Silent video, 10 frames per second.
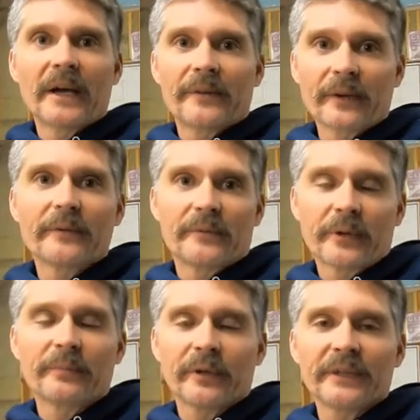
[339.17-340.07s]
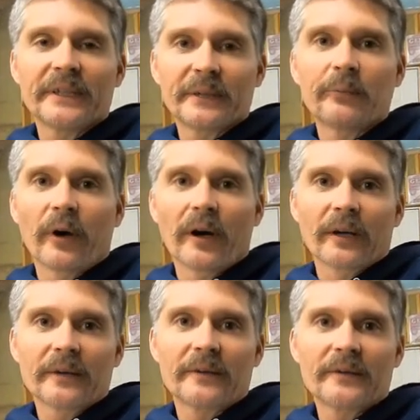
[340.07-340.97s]
they're putting in
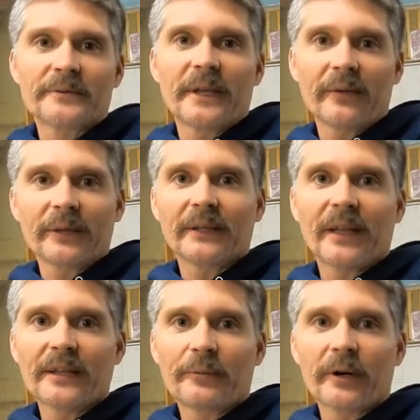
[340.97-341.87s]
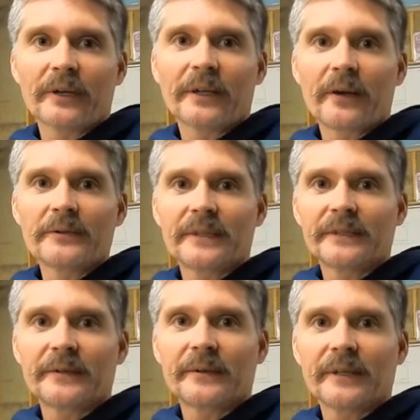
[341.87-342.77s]
work. There's definitely a lot of work that goes
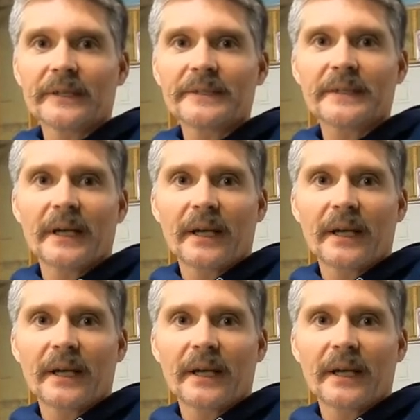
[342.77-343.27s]
into this.